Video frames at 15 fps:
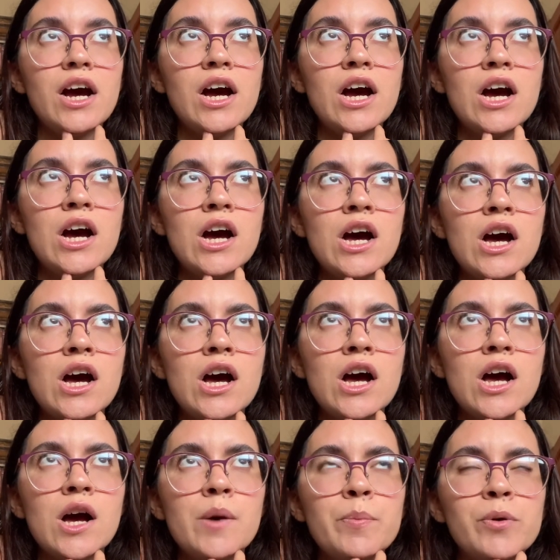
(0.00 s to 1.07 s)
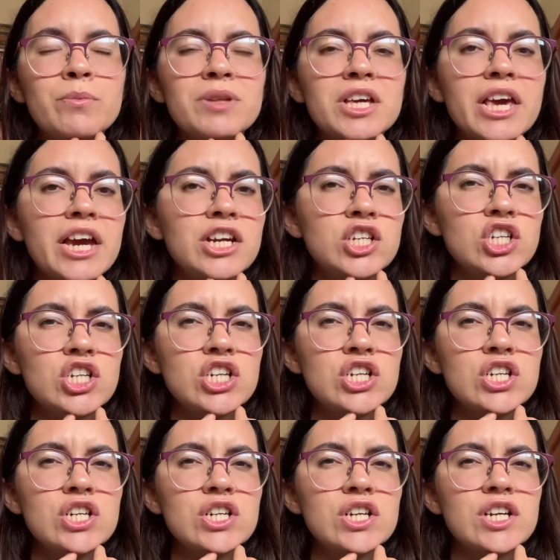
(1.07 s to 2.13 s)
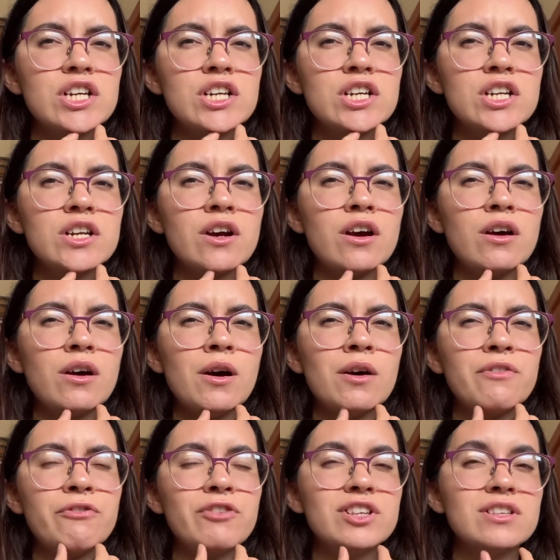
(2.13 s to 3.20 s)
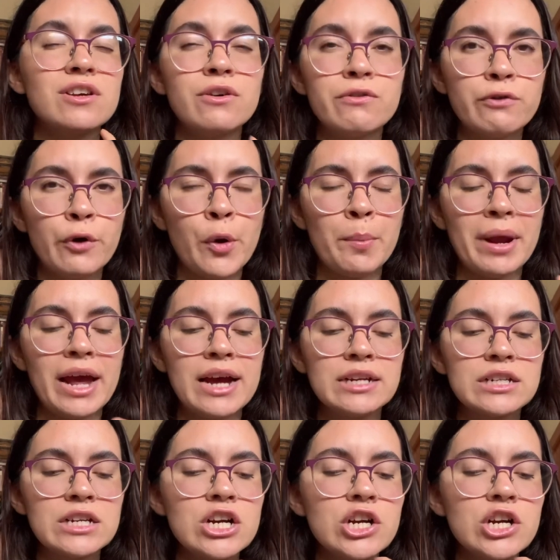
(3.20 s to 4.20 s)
a publication in a physical format.